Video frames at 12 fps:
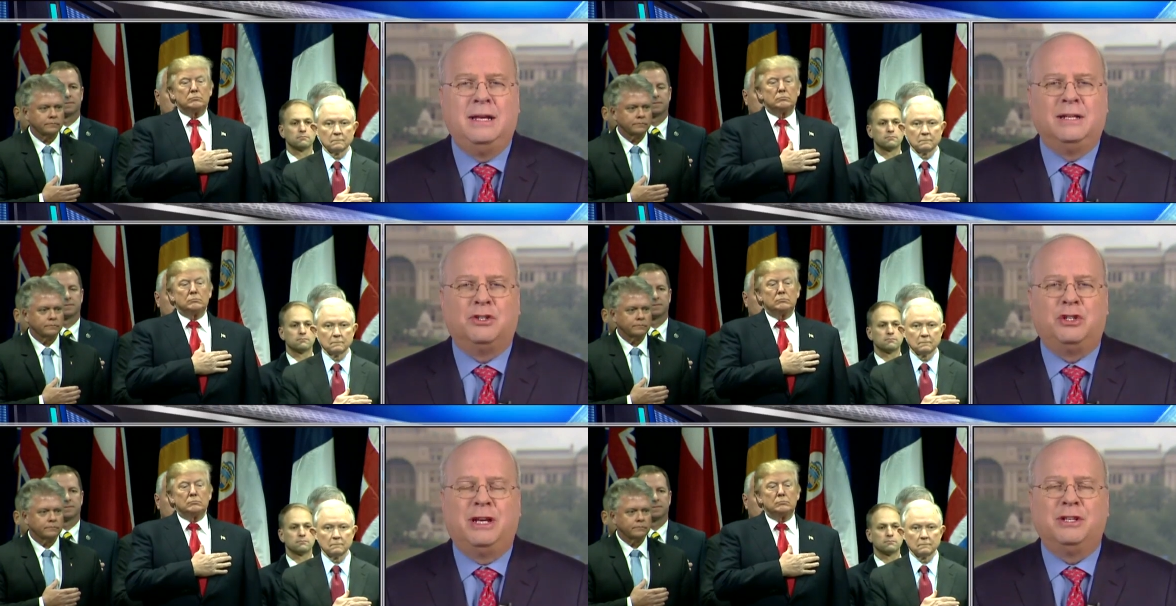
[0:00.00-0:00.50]

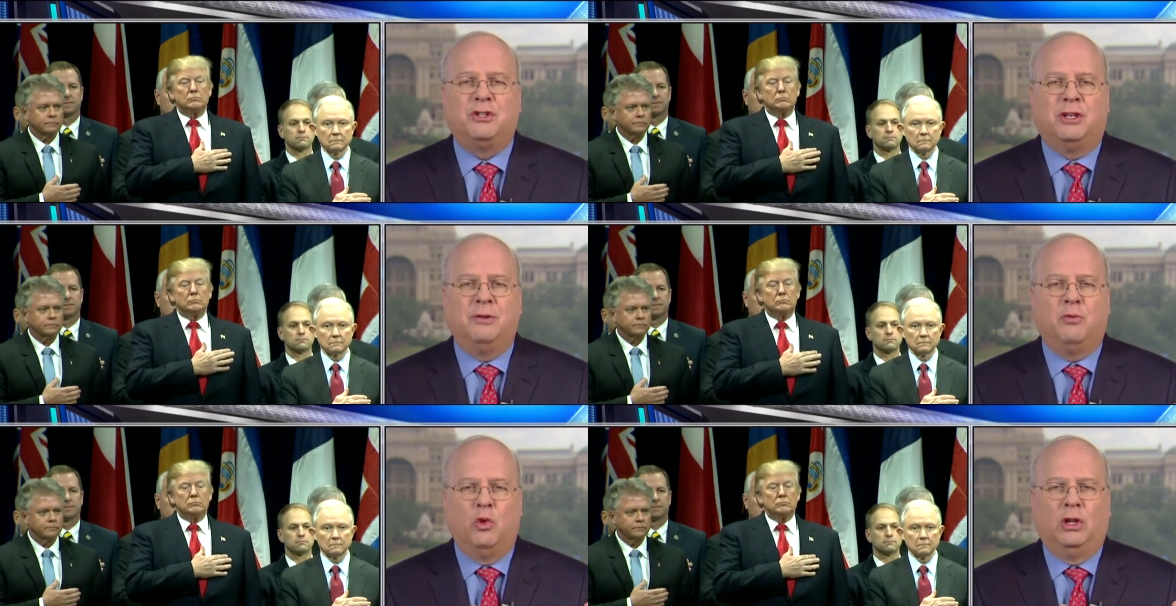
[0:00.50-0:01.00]
Speaker 1: says
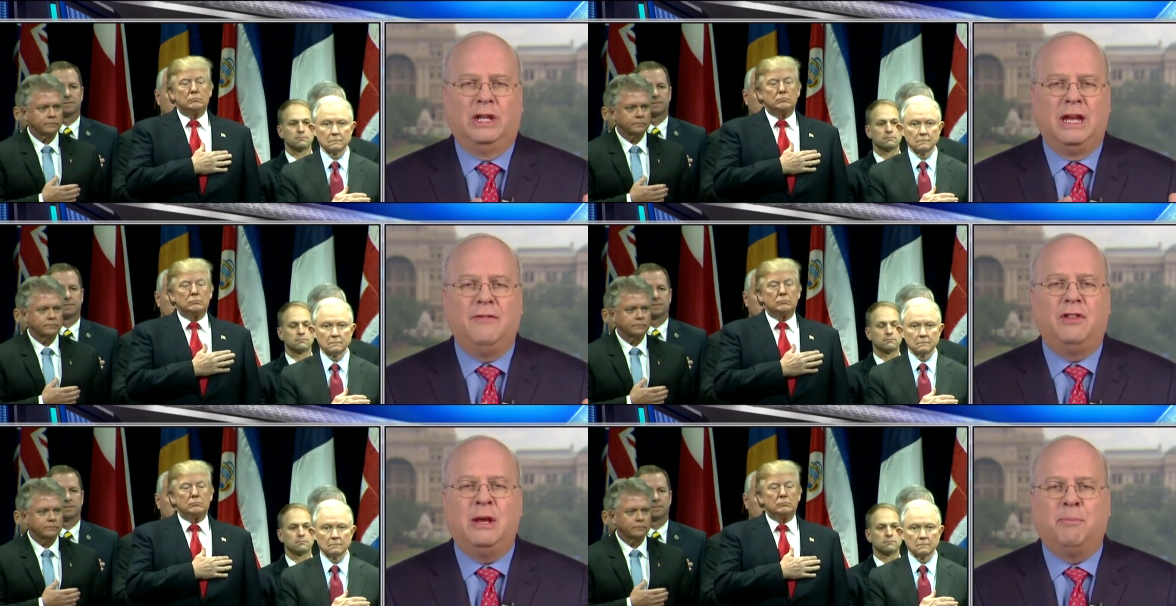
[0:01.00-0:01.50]
will
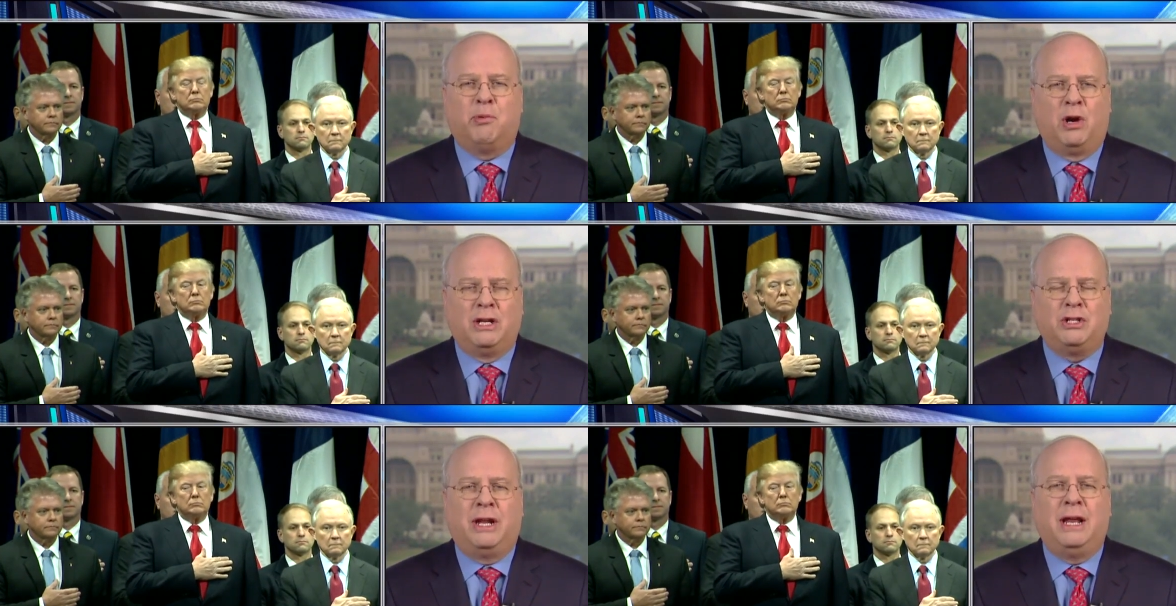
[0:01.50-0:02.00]
leave the
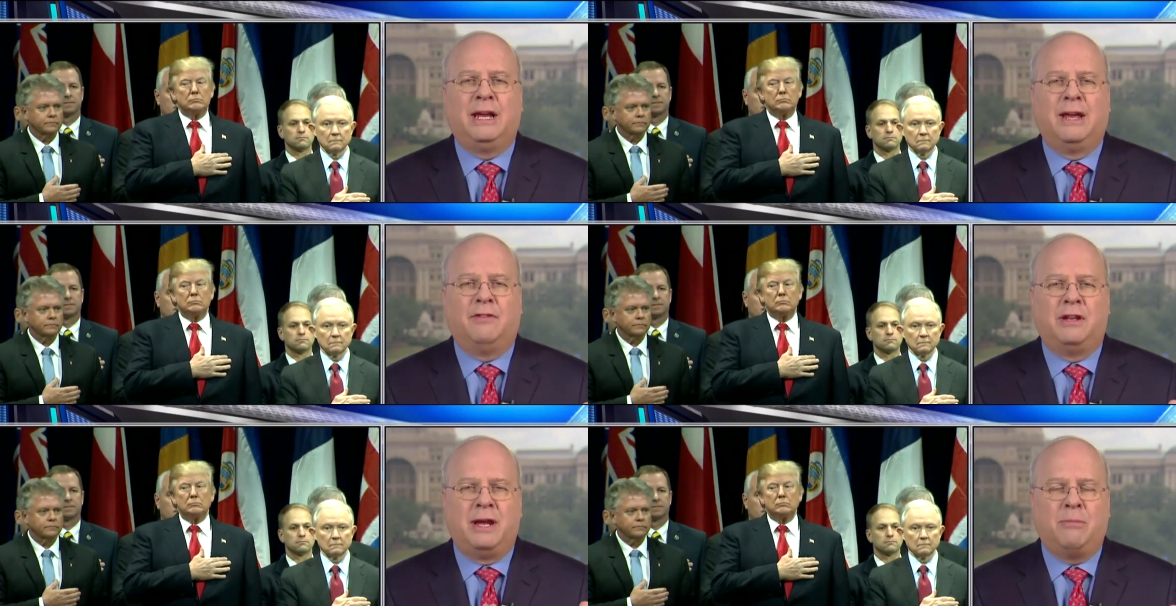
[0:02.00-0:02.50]
impression and
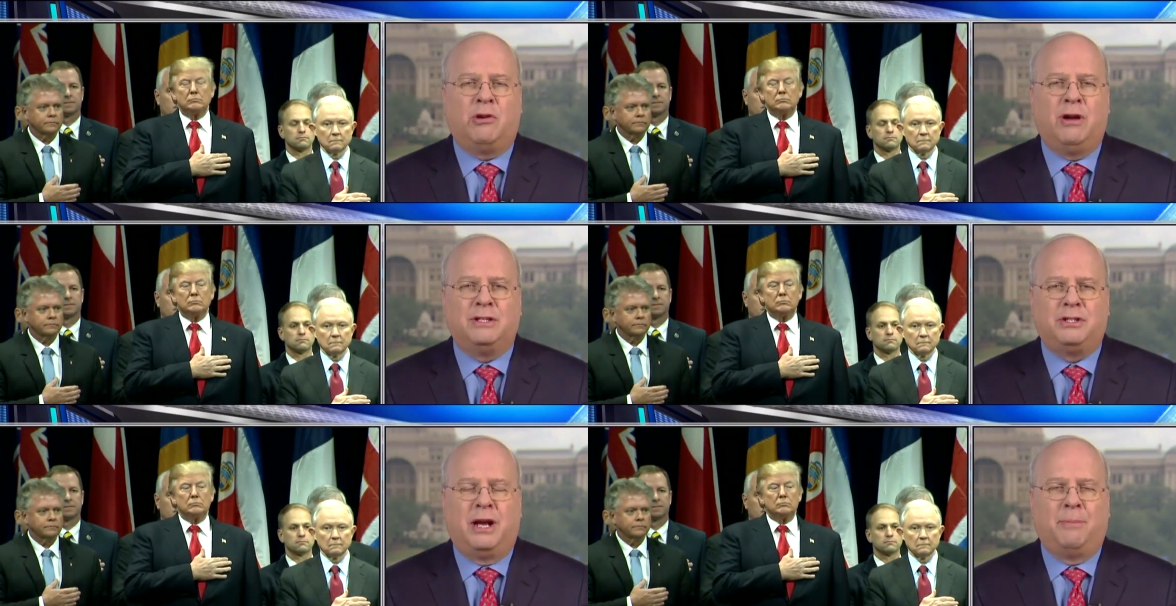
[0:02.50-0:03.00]
give the
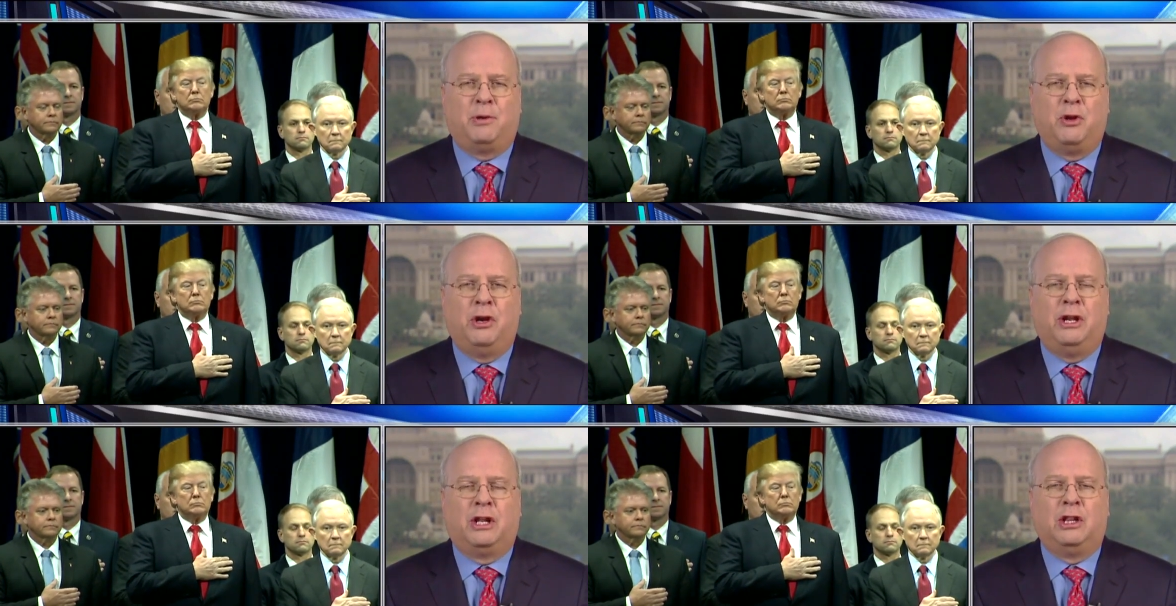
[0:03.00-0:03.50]
Democrats the
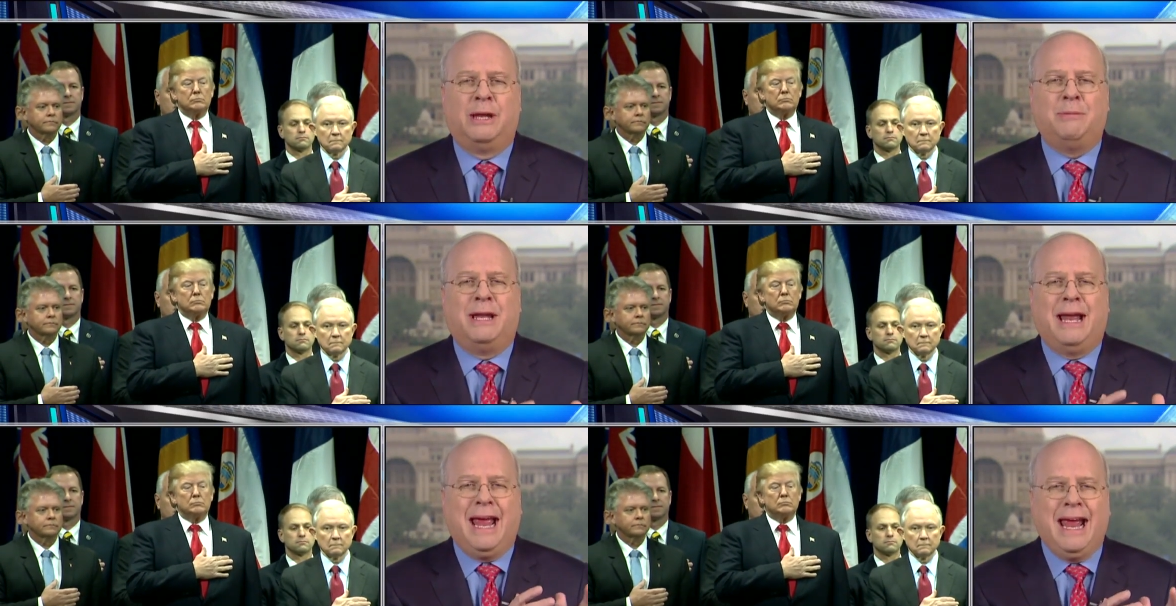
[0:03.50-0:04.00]
opportunity to claim
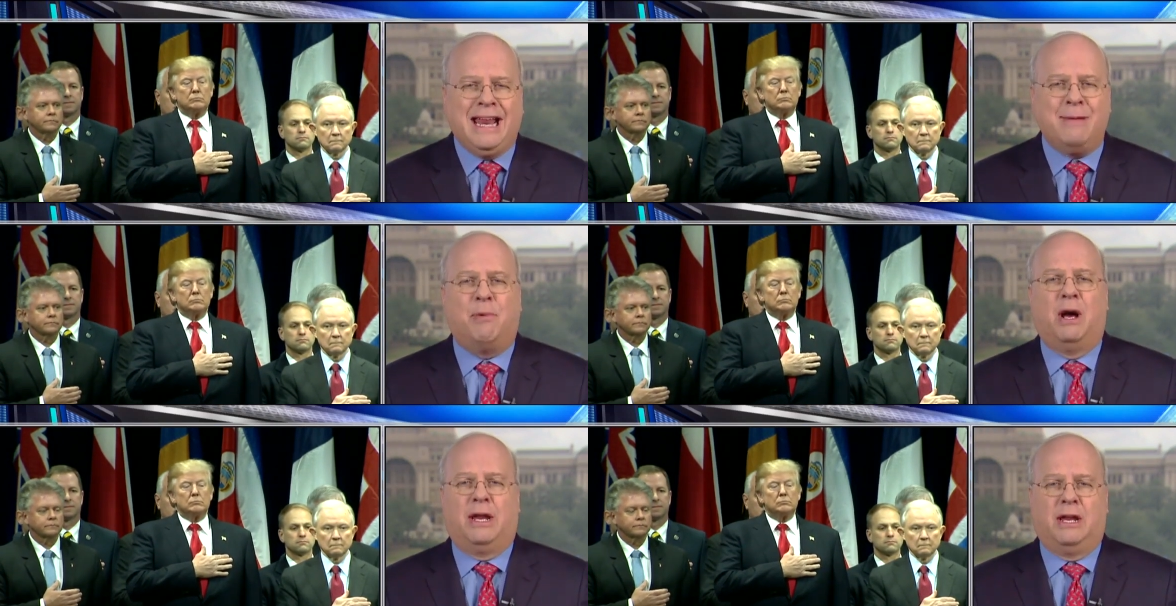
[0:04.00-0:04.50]
that
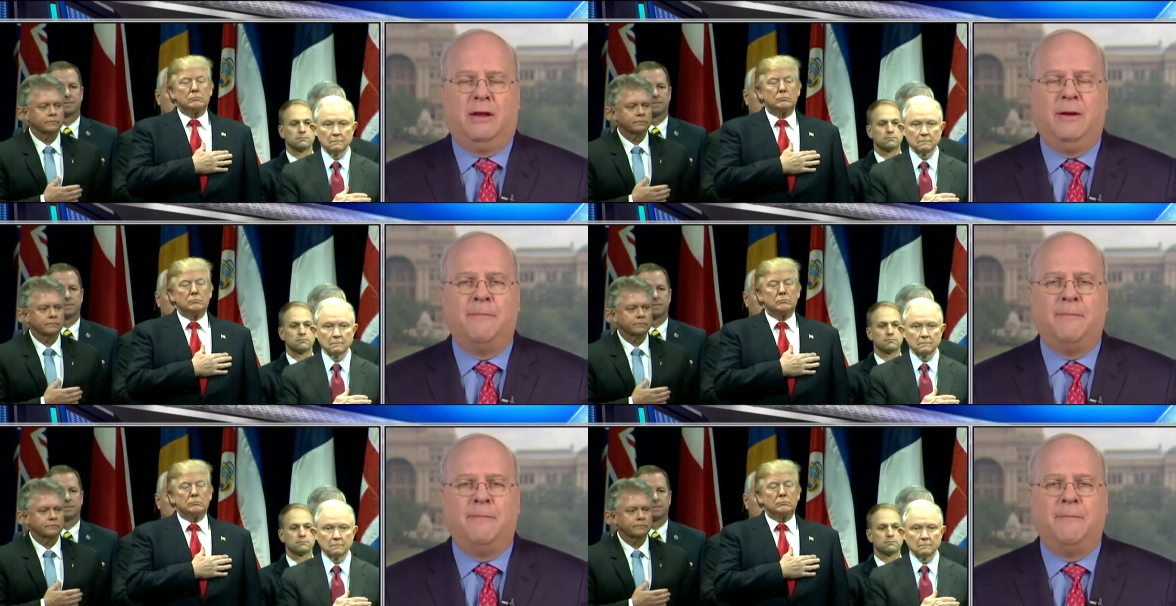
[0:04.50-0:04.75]
anybody